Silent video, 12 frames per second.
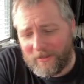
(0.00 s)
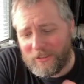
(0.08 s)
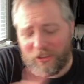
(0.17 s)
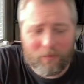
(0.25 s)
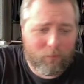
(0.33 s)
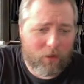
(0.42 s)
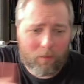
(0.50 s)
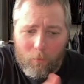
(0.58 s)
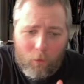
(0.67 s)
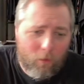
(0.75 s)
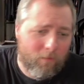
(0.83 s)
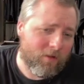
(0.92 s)
The ship wouldn't
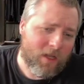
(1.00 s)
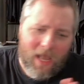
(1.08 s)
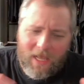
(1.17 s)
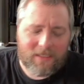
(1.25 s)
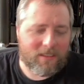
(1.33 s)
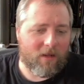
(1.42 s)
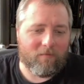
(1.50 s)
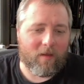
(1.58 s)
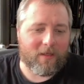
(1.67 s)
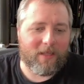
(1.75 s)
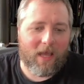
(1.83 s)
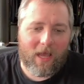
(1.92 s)
move and stuff
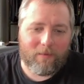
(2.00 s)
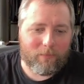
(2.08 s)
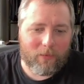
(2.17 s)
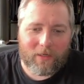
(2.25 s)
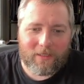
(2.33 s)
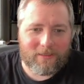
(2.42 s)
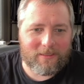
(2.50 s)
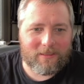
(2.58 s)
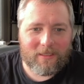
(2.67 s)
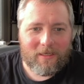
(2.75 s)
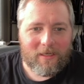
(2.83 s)
like that, but